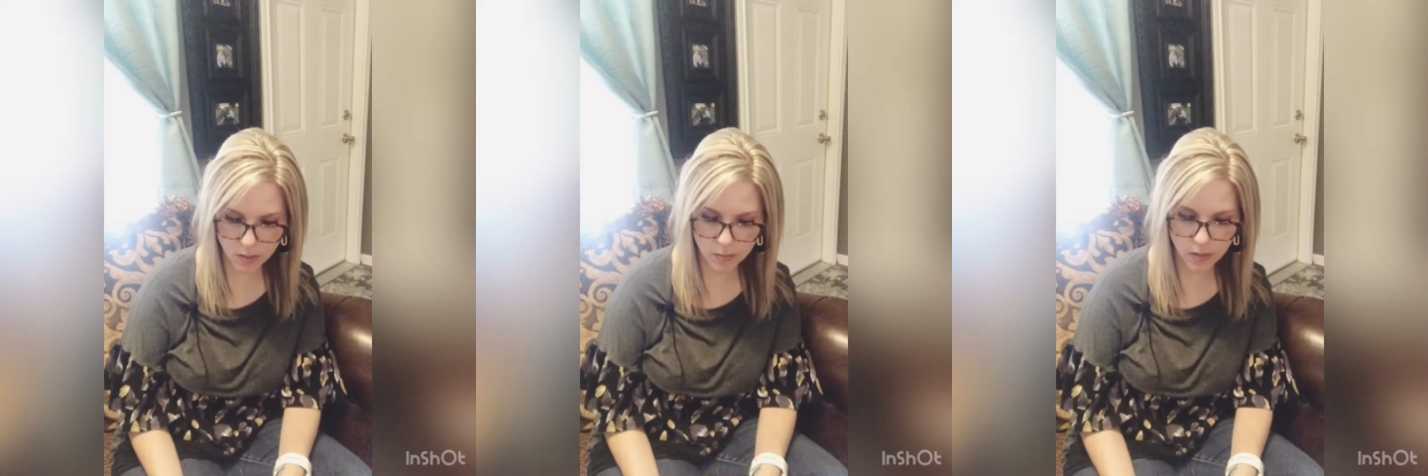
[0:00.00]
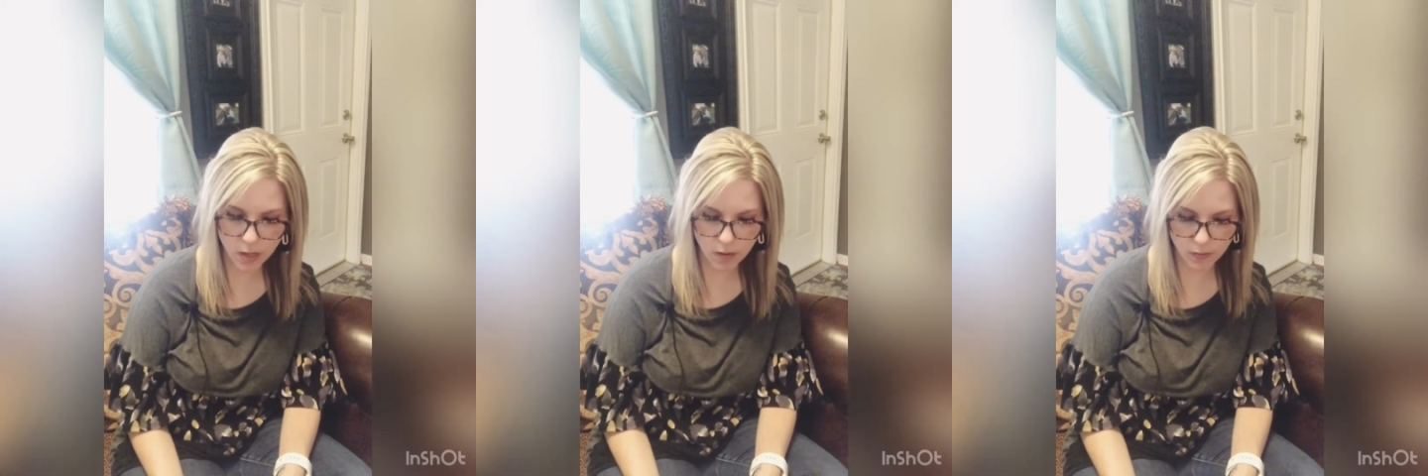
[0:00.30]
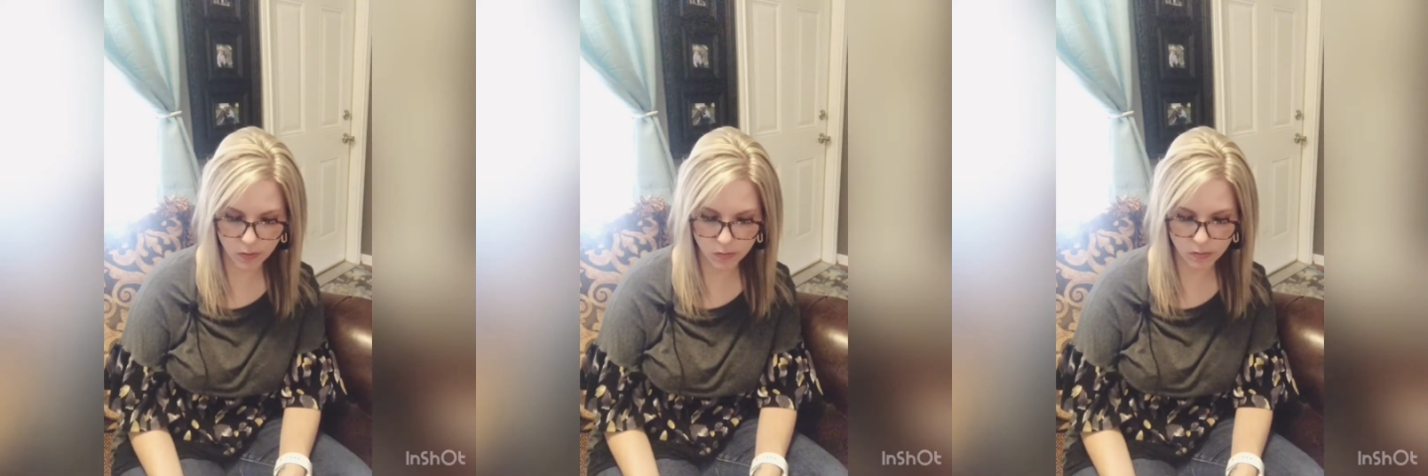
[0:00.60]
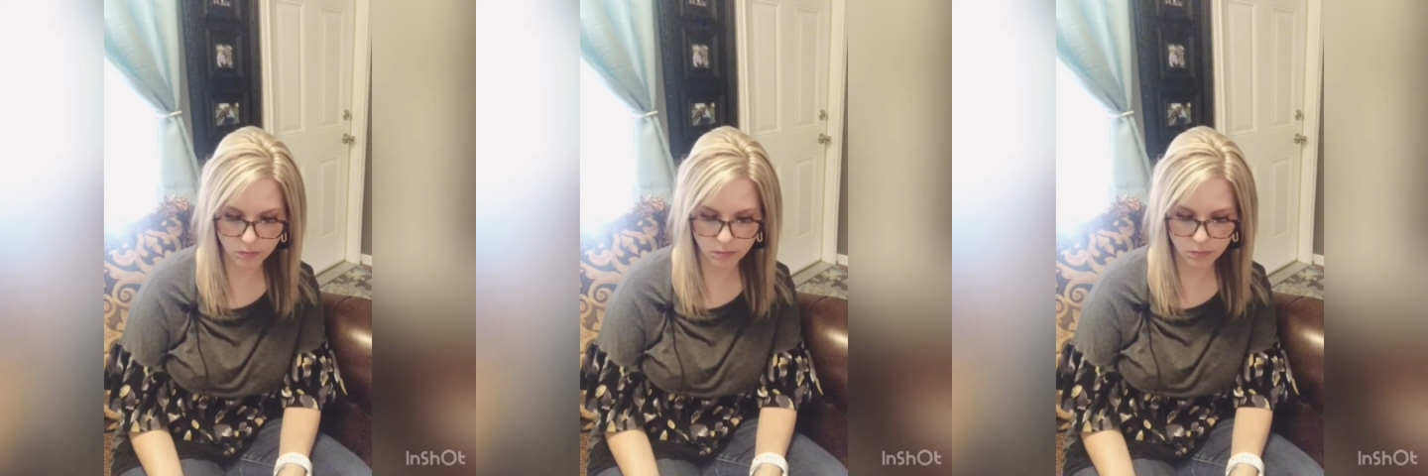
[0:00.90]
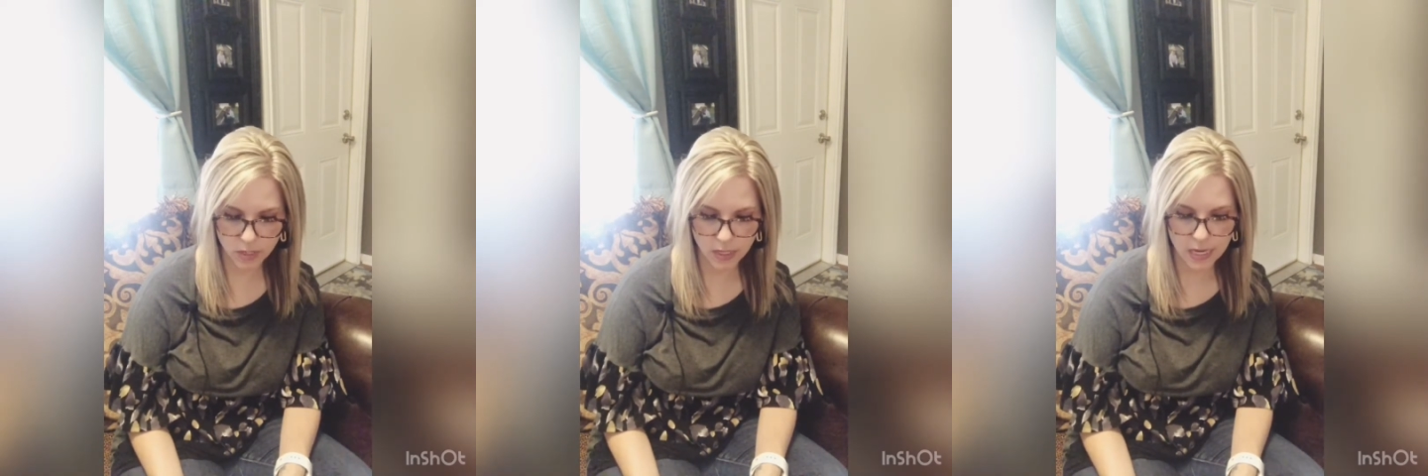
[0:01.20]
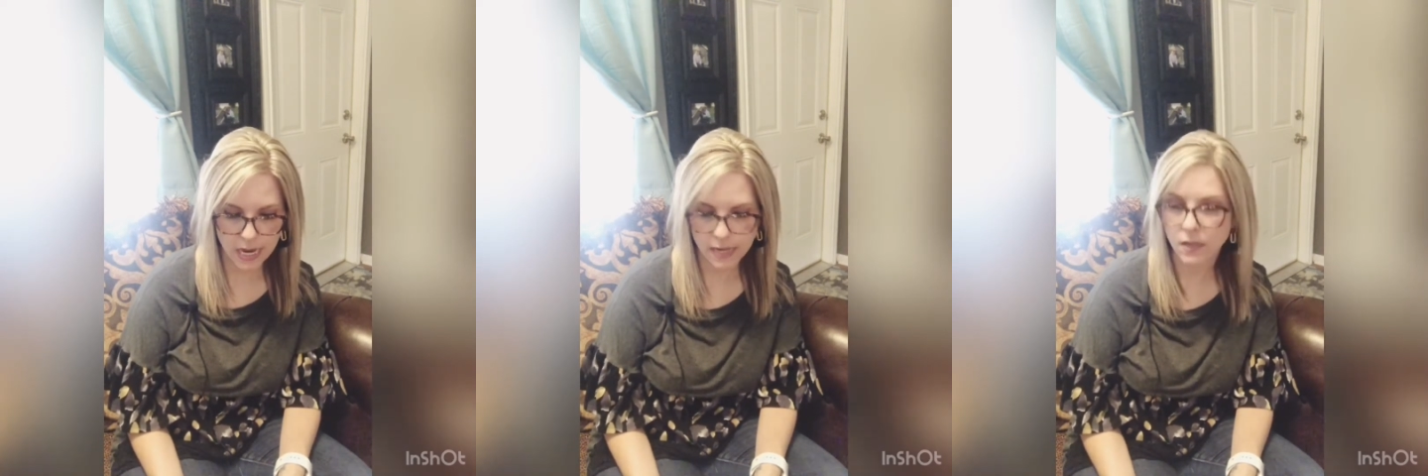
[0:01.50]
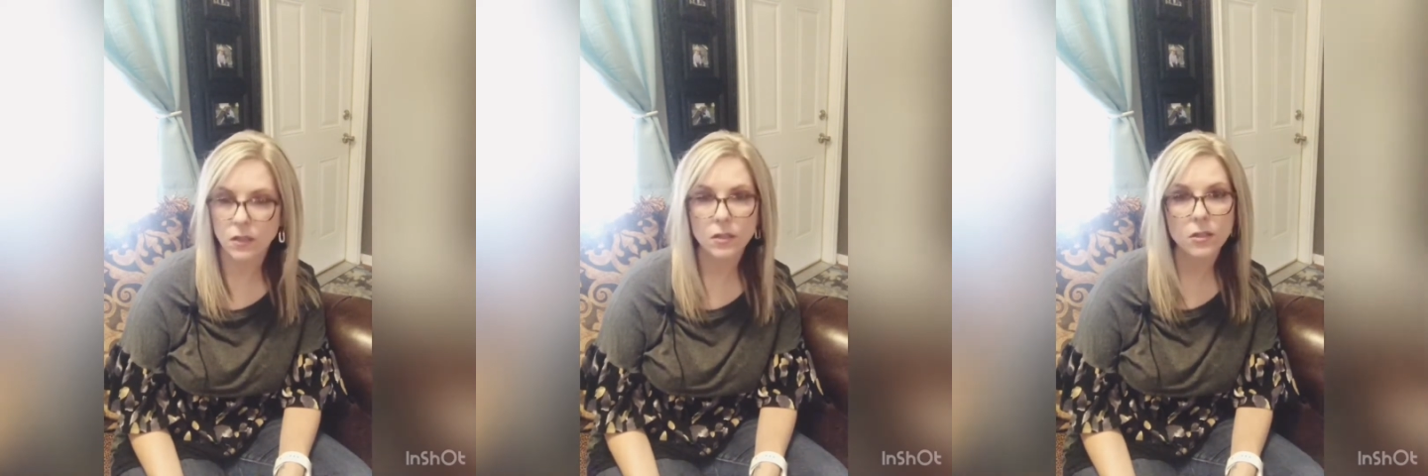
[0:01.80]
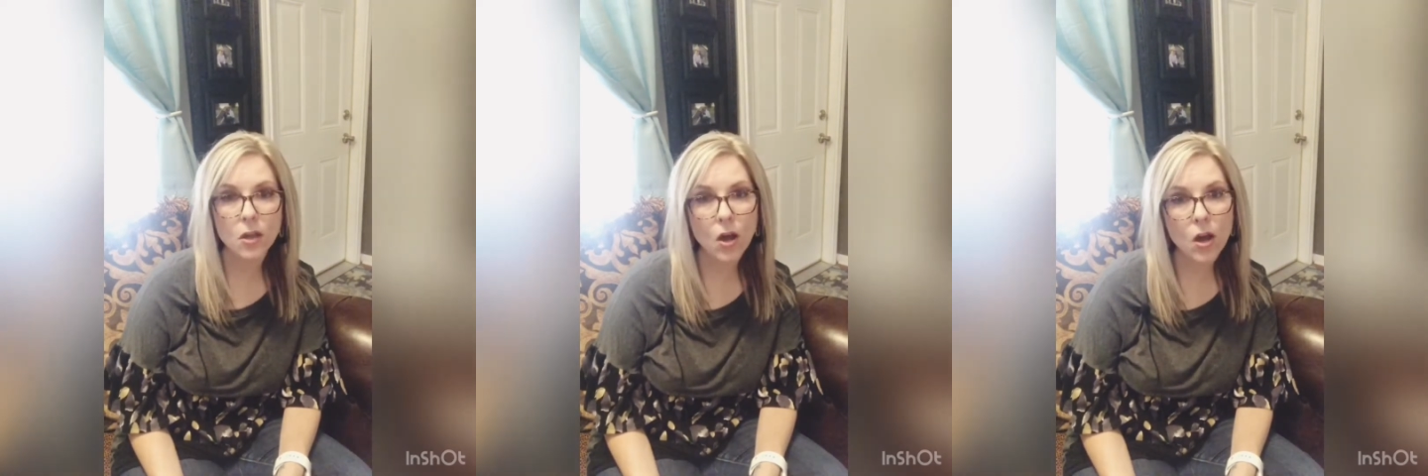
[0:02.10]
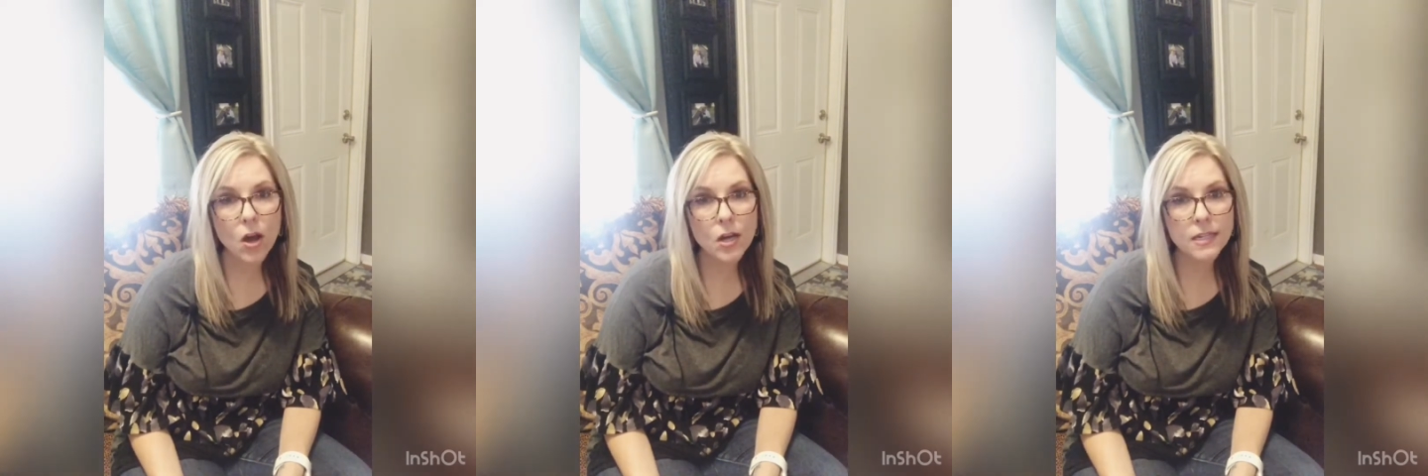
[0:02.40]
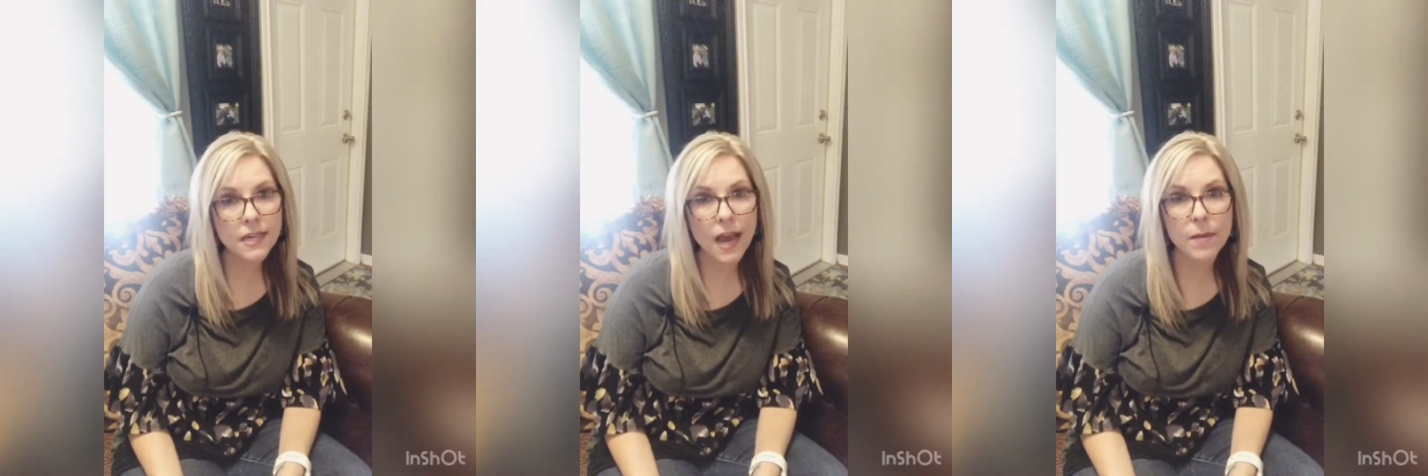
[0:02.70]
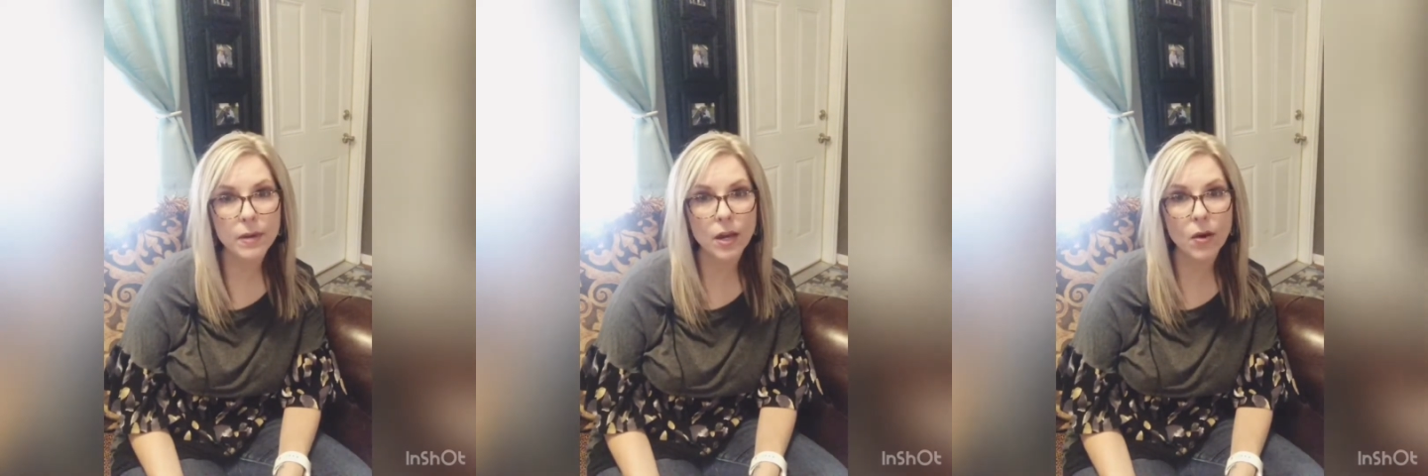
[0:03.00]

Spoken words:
Malavo, and a long time ago,